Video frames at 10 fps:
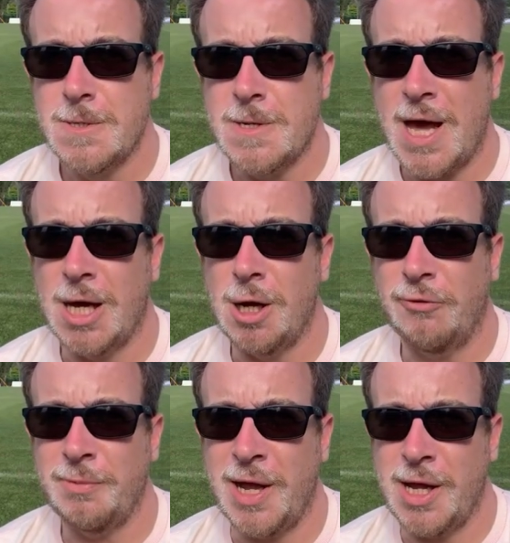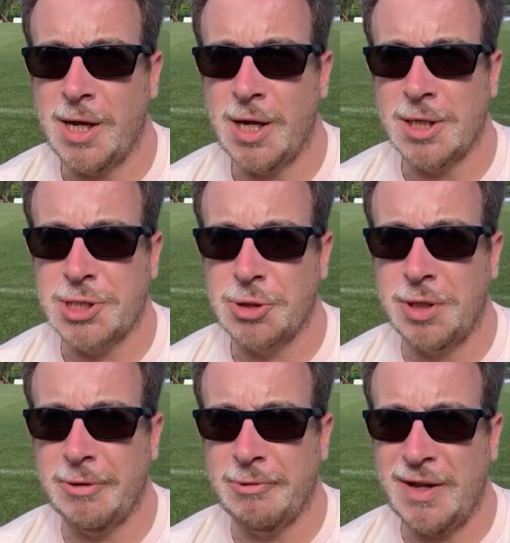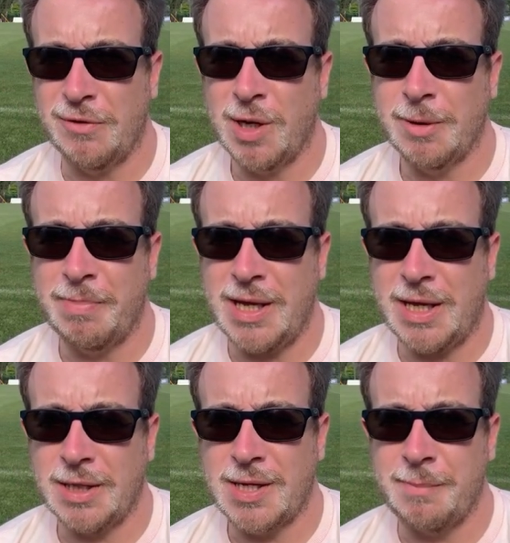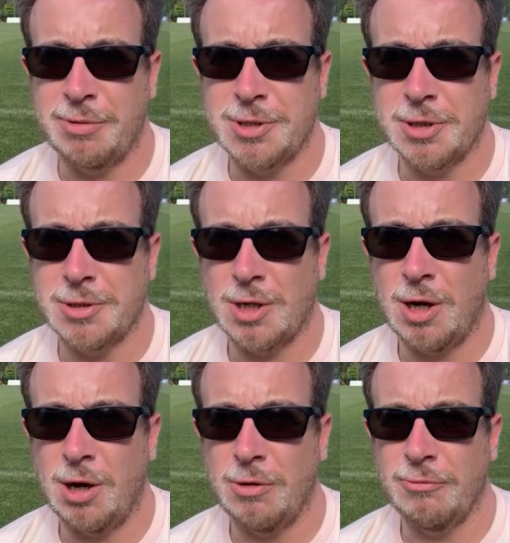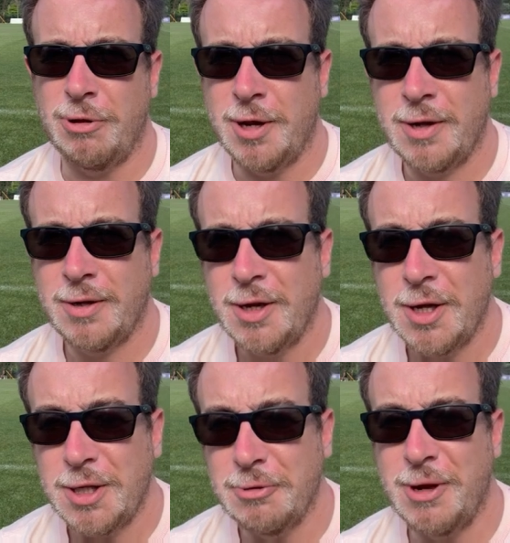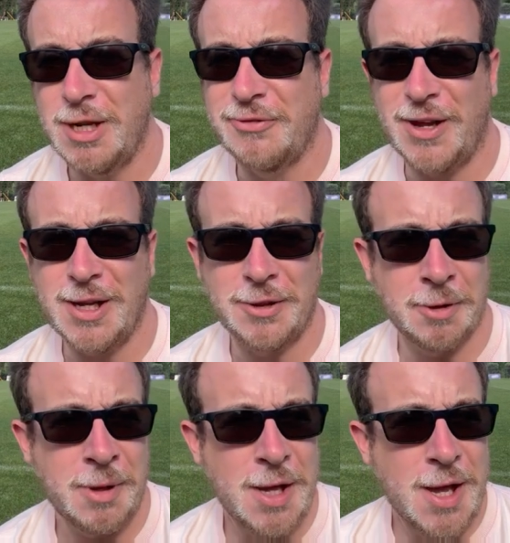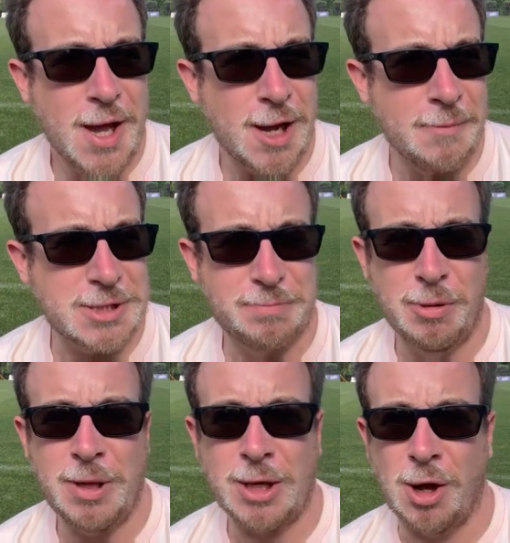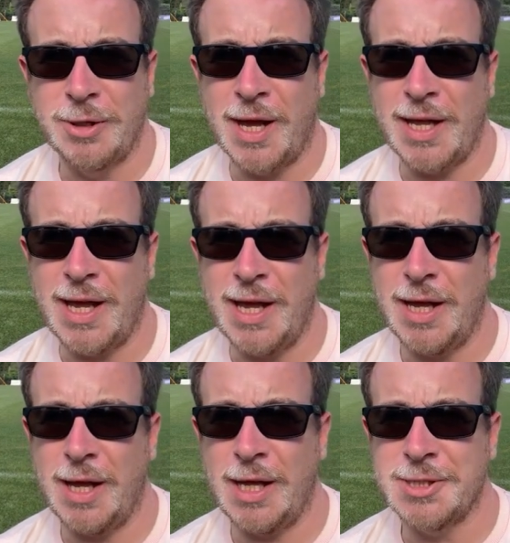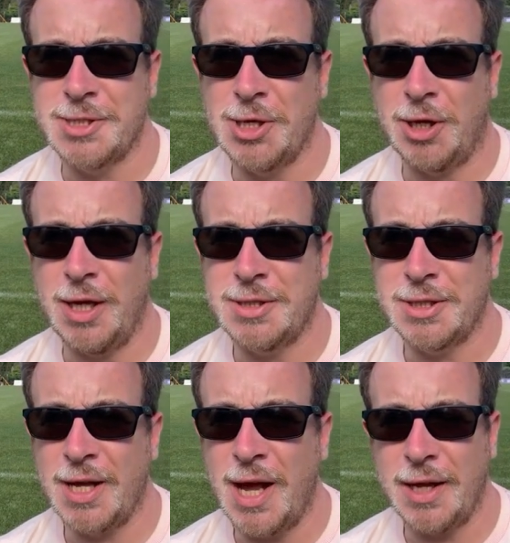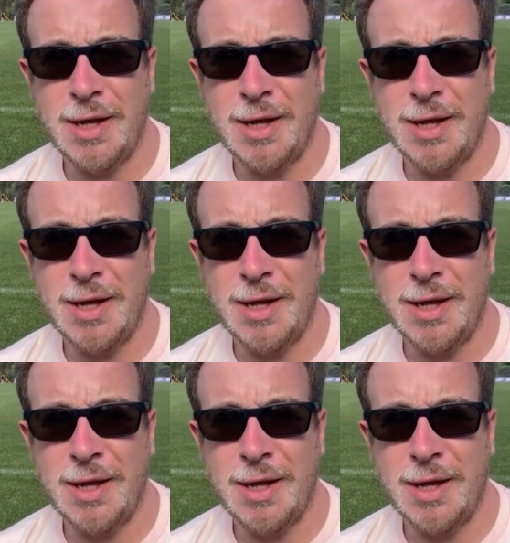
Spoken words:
Hello from here at sunny Riva, where the baking temperatures are, you're really feeling them. It's a public holiday here in Turkey today.